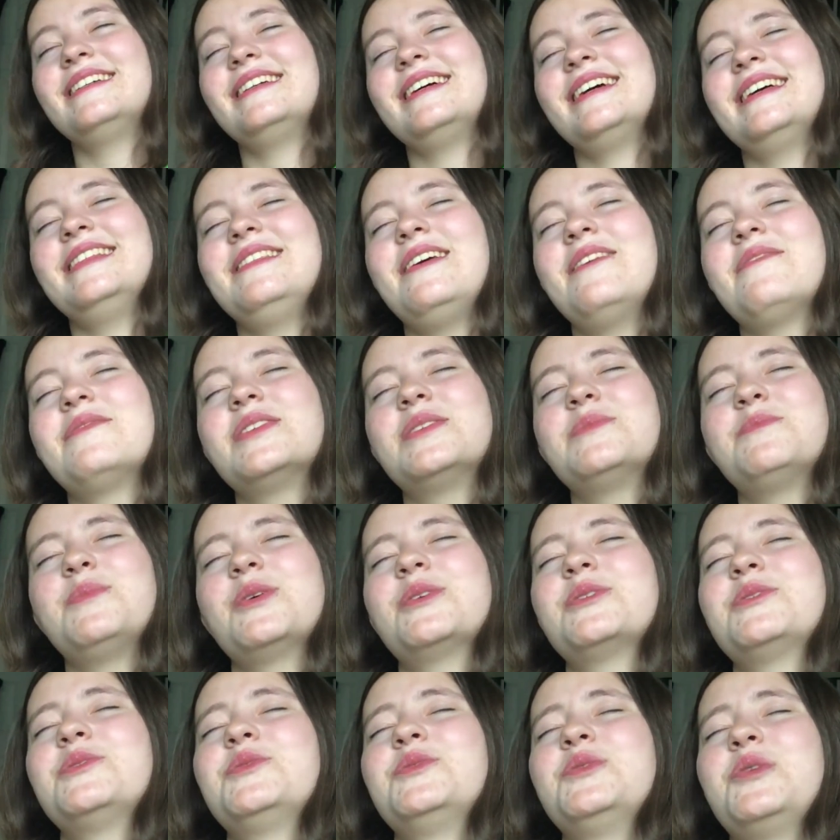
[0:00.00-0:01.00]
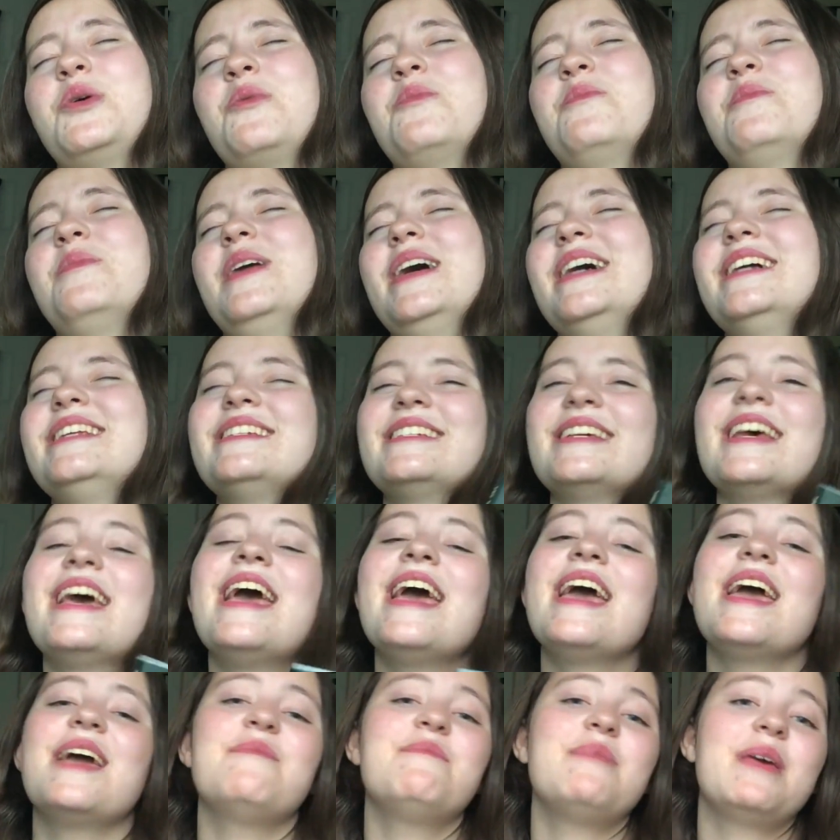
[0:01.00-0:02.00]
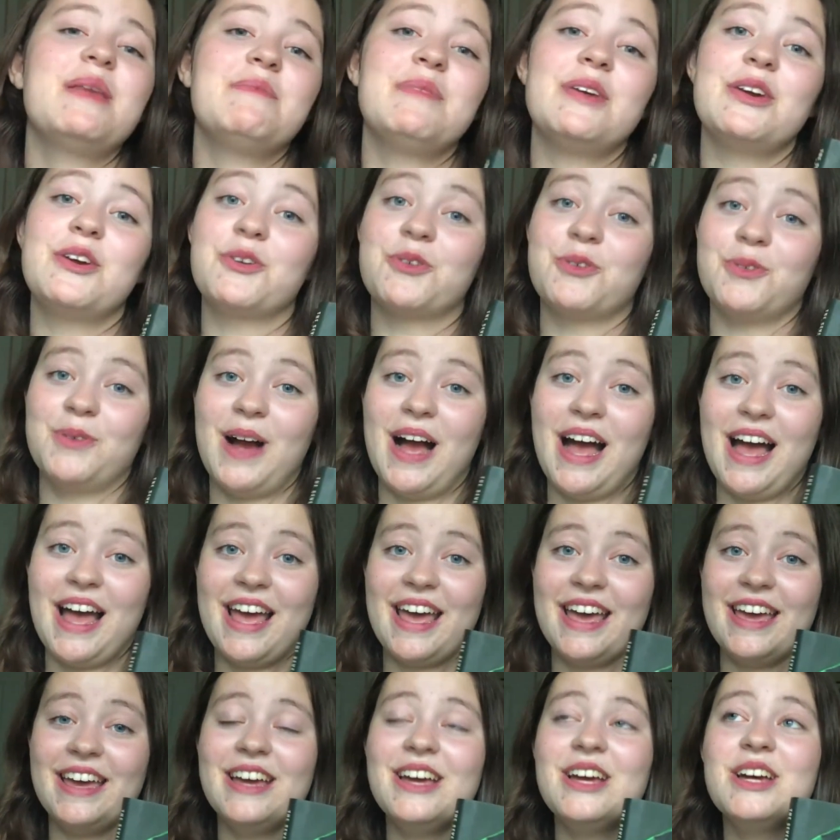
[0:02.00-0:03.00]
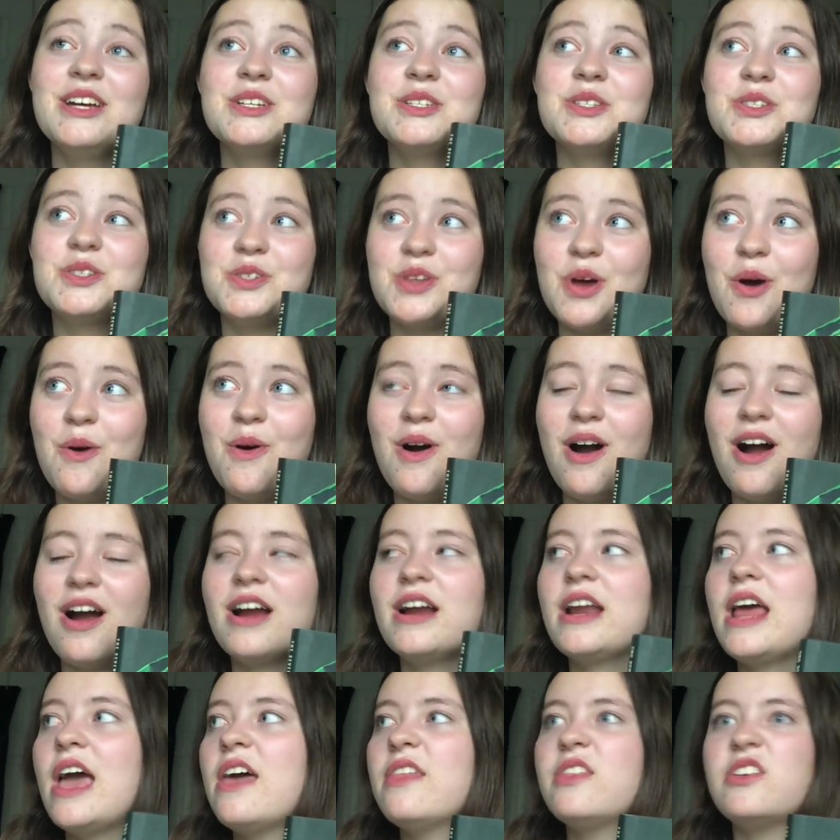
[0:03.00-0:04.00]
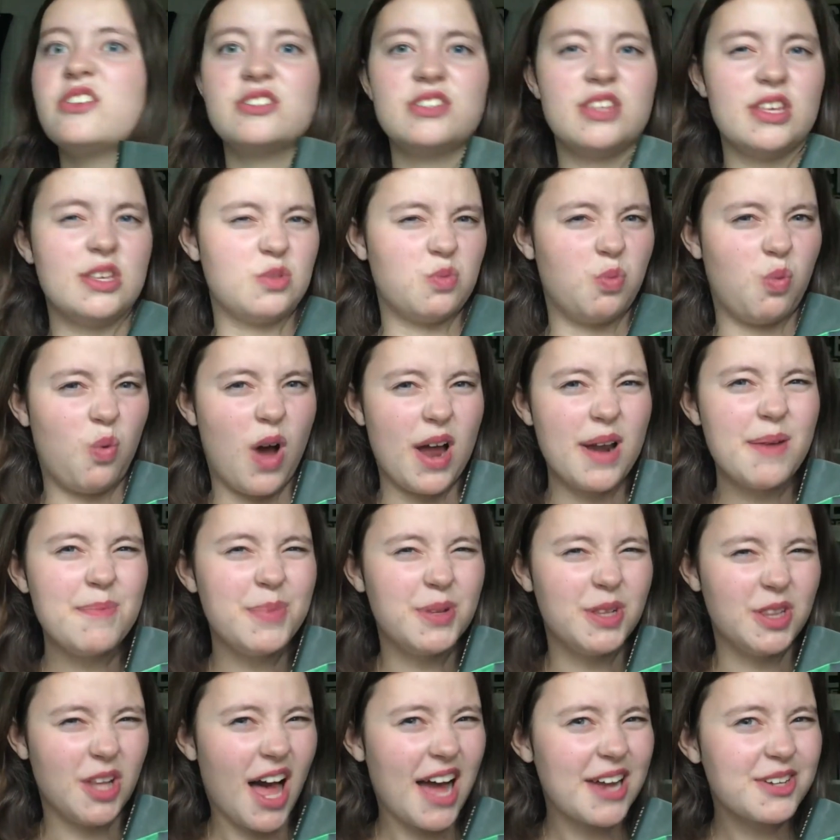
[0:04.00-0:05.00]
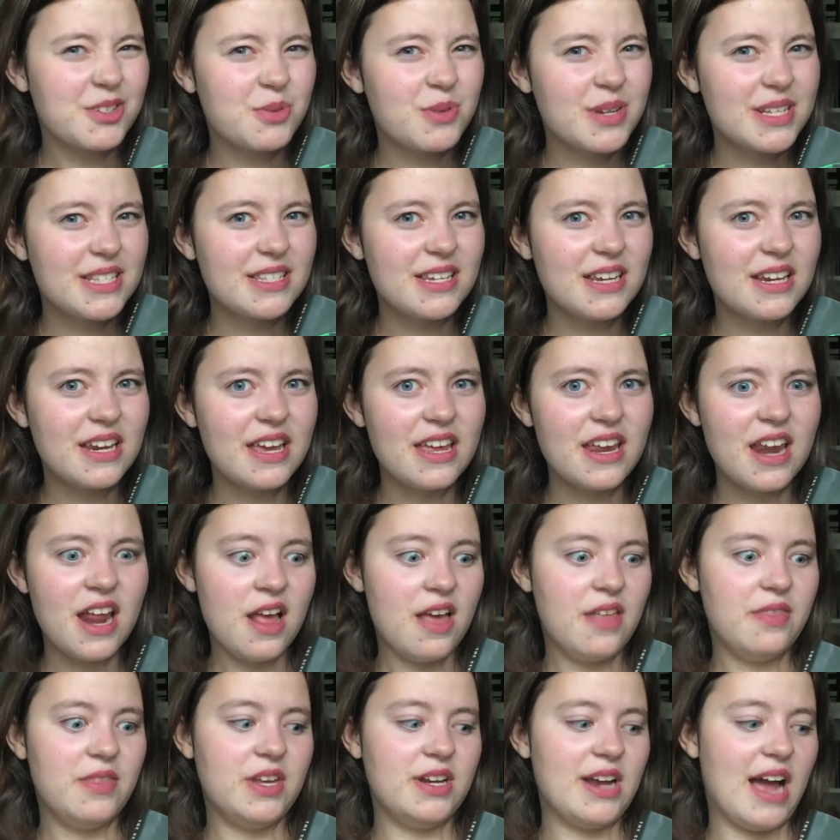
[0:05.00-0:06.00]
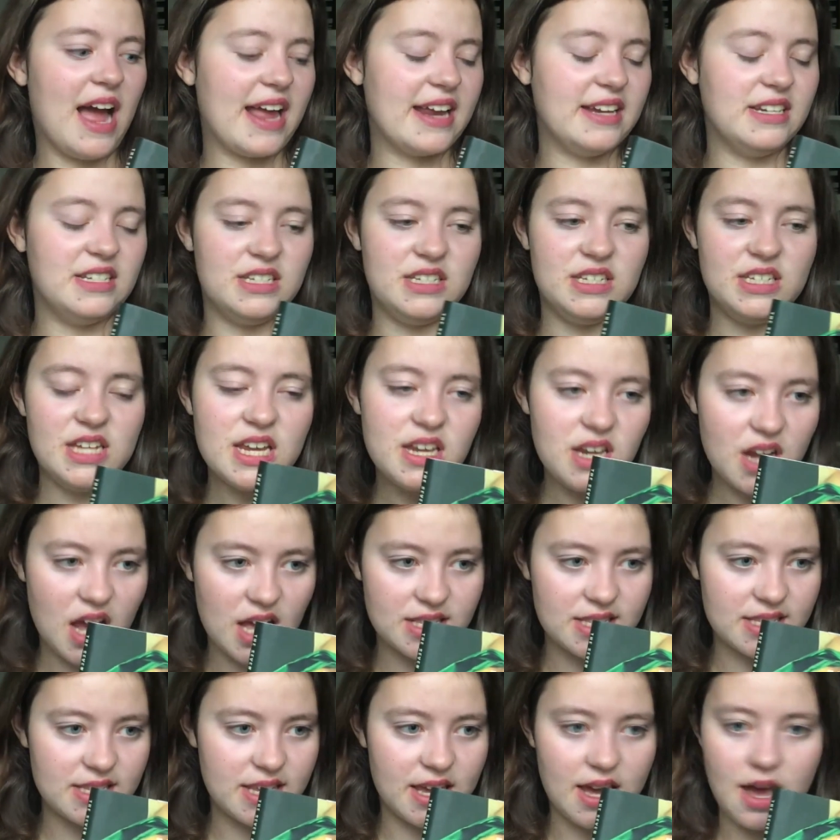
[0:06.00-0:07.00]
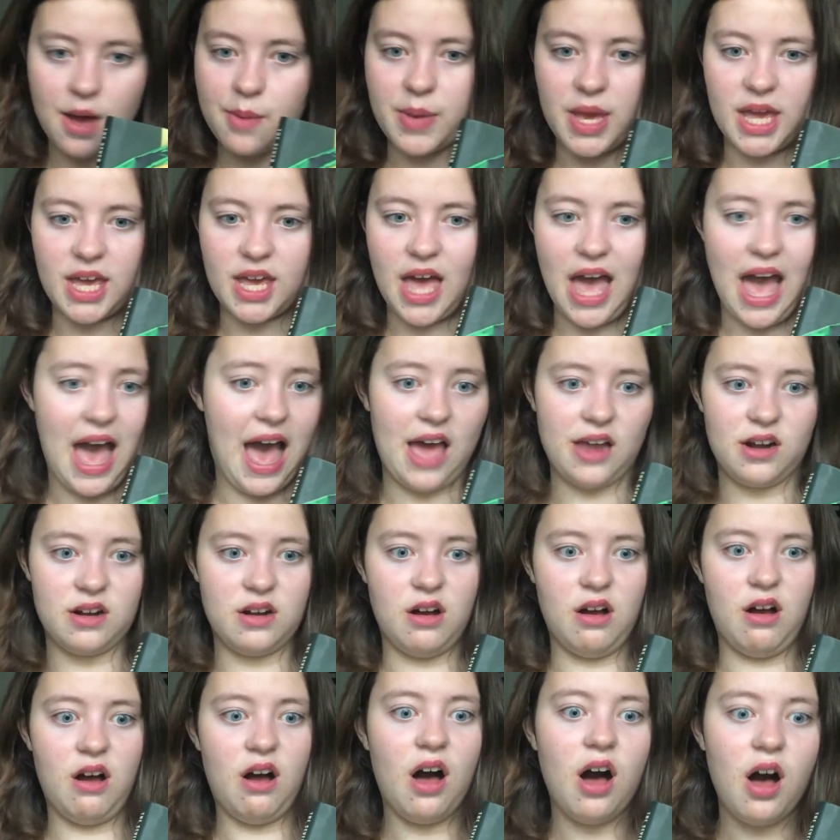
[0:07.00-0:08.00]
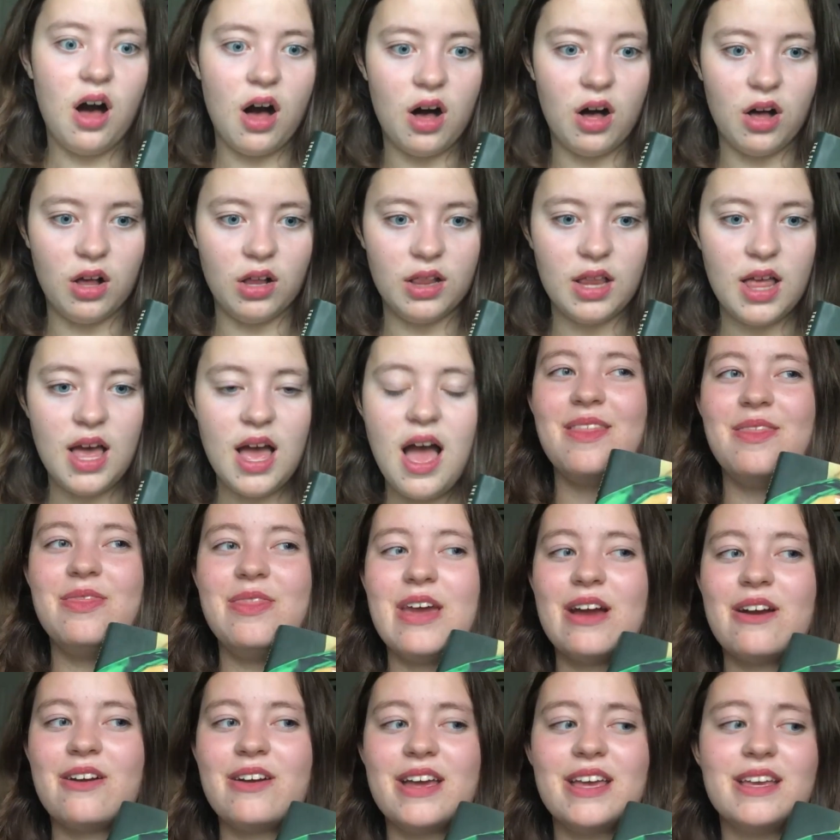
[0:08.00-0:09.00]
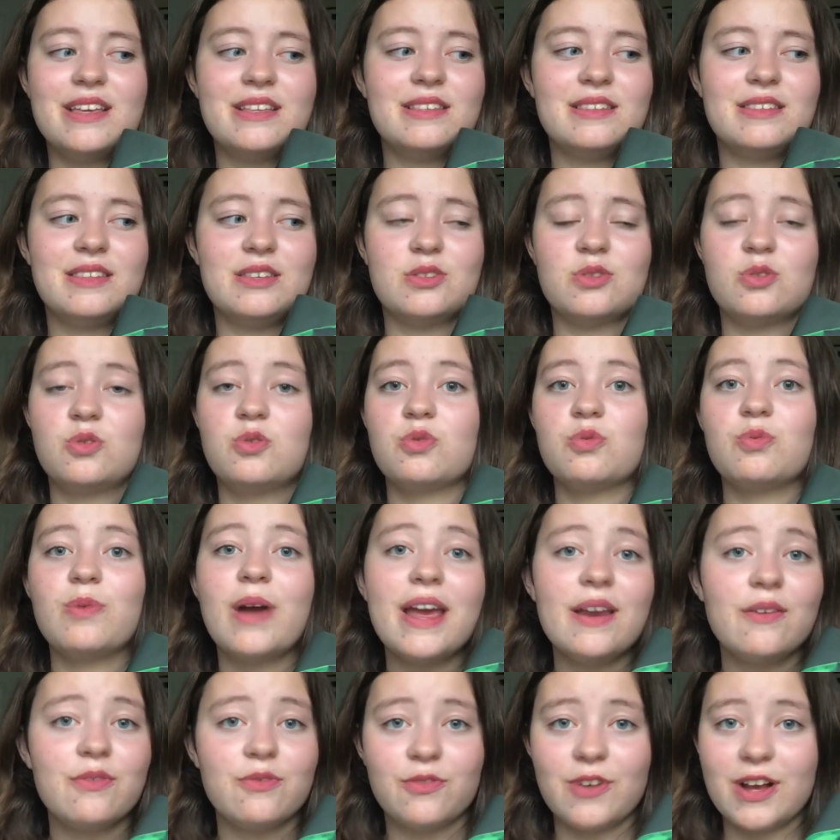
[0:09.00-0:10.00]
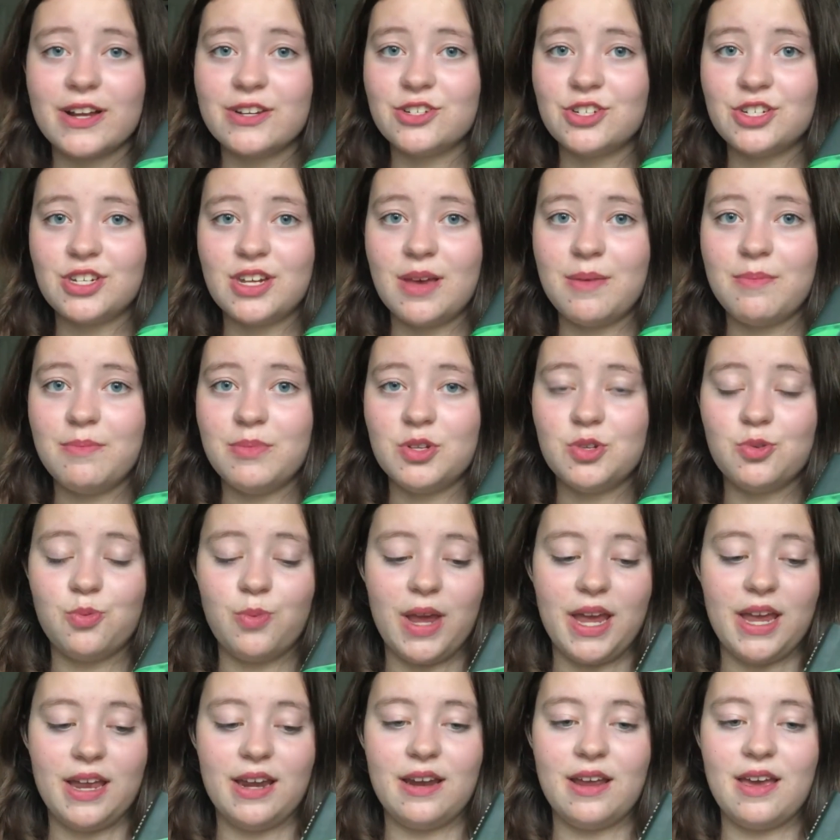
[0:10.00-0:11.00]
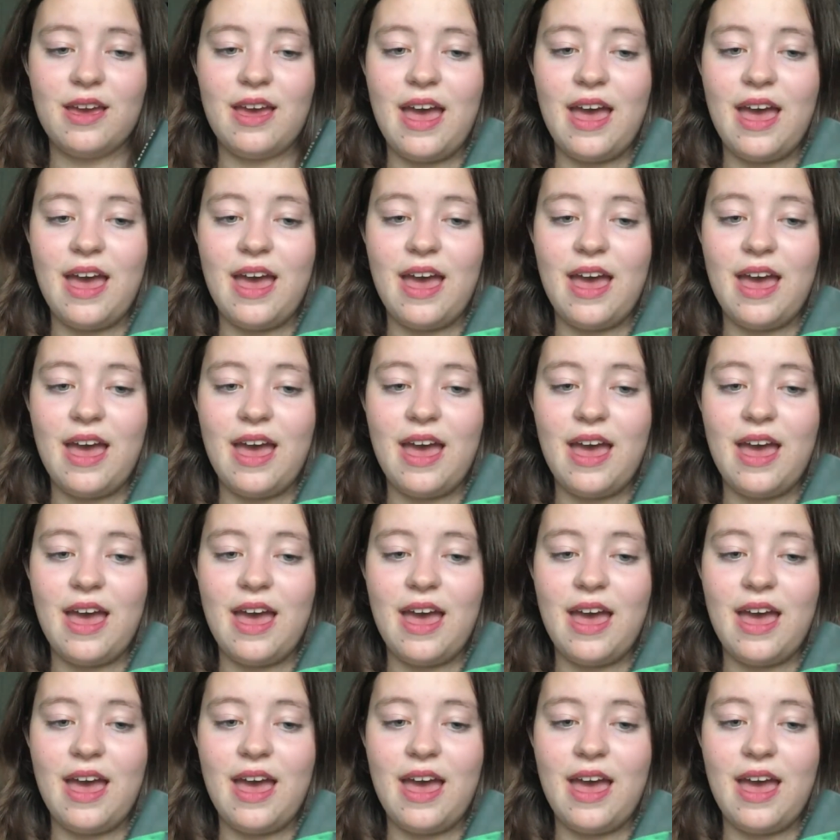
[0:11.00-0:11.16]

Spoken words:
I love this book so much. It made me cry so hard. There's this one plot twist in it that I did not see coming at all. There is this great friendship between